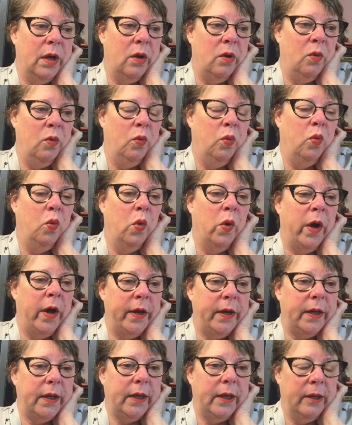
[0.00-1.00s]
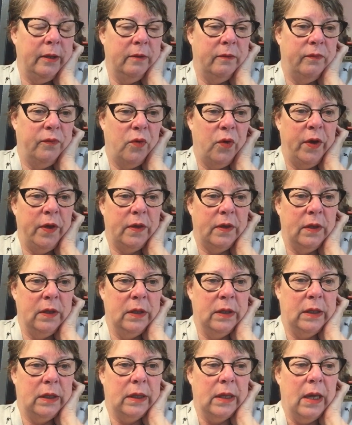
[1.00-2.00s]
what his
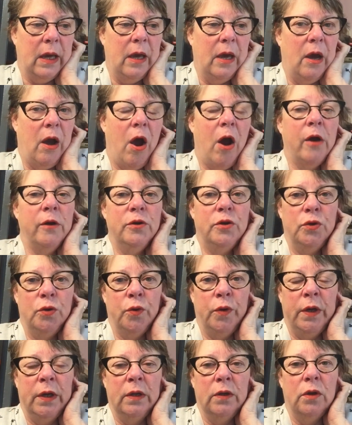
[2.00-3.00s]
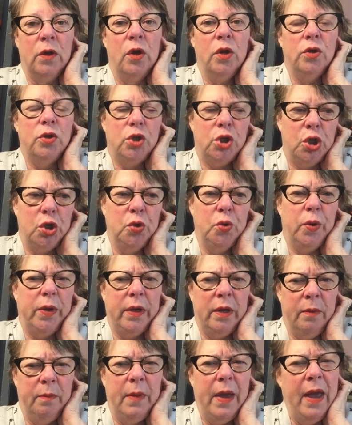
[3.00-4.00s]
voices are doing to
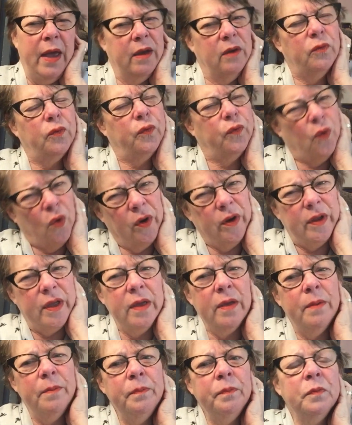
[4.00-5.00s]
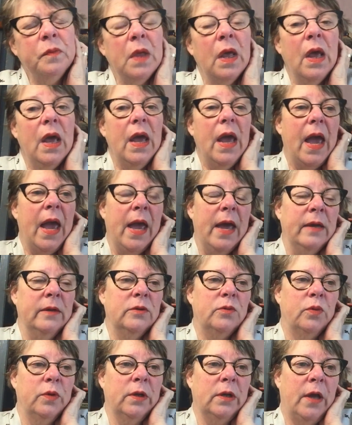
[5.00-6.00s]
him and for him,
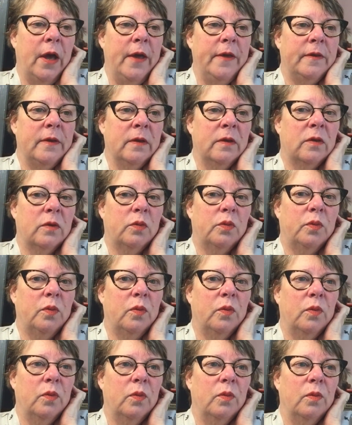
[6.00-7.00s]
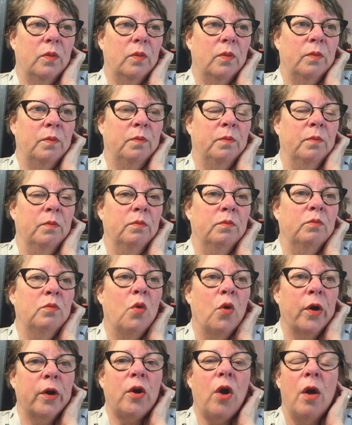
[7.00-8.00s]
and realizes
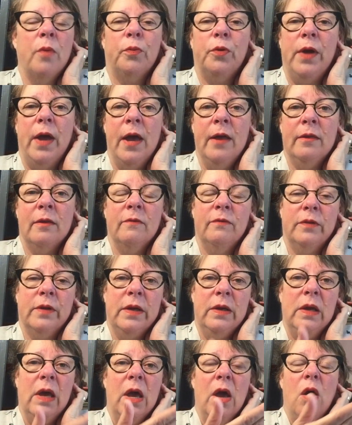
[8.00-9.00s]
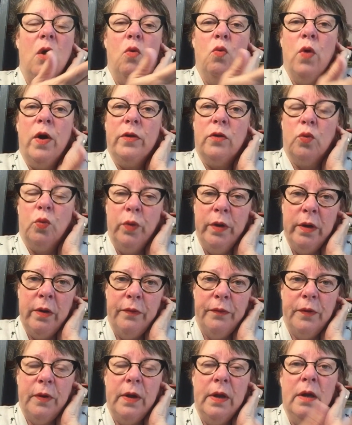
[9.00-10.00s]
more comprehensively what's real
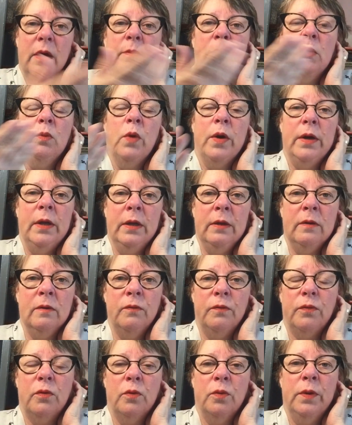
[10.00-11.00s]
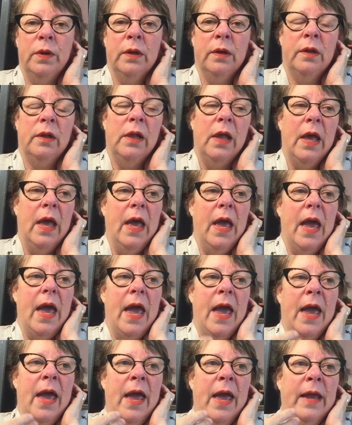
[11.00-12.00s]
for him and what isn't for real,
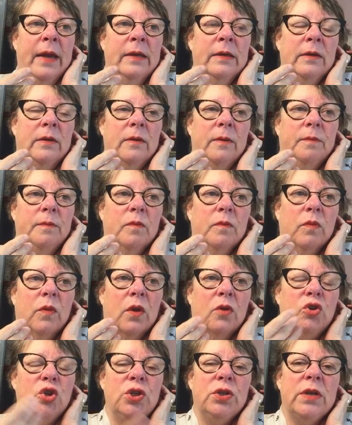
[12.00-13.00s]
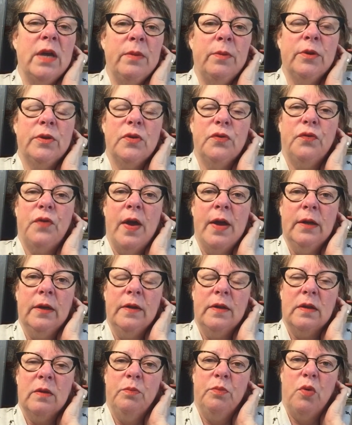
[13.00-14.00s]
and she's able to finally
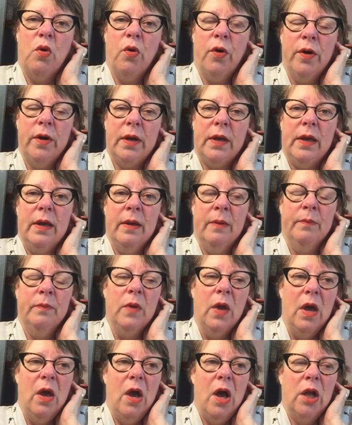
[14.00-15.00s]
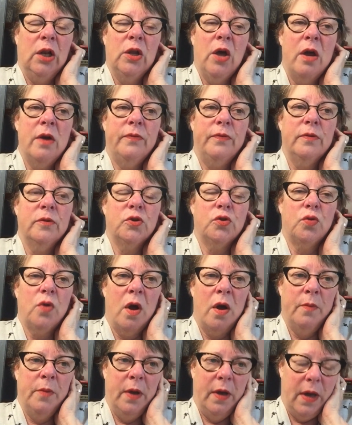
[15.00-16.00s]
support him. A lot of her
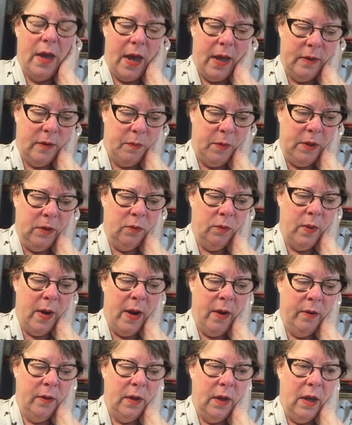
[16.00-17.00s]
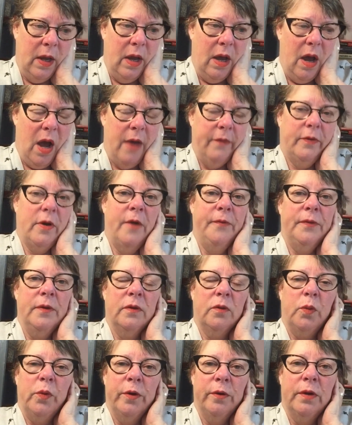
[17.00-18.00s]
trauma has been around, I've got
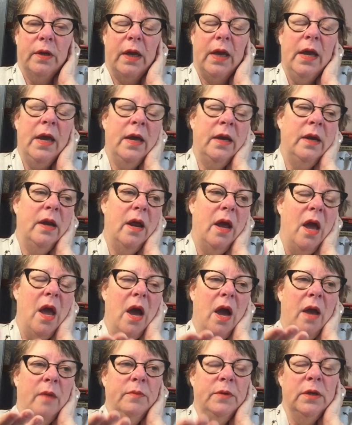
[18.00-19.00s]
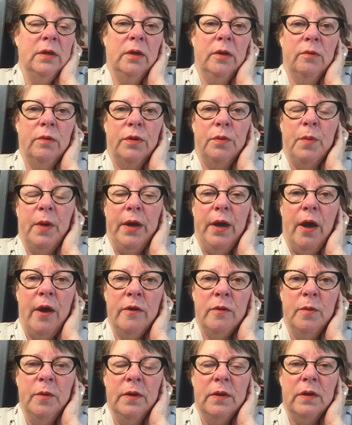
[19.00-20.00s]
this weird kid, I'm dealing with my
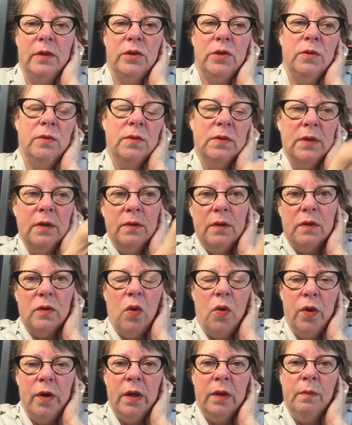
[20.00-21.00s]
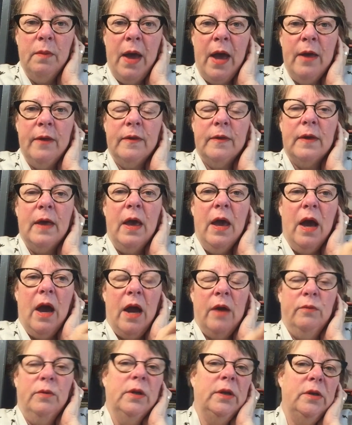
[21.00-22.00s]
husband's issues and this hoarding mess,
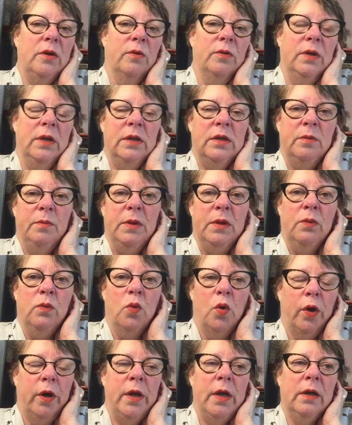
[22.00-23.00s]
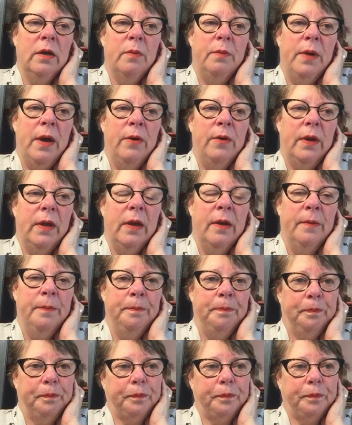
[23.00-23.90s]
I really don't need to be worrying about him.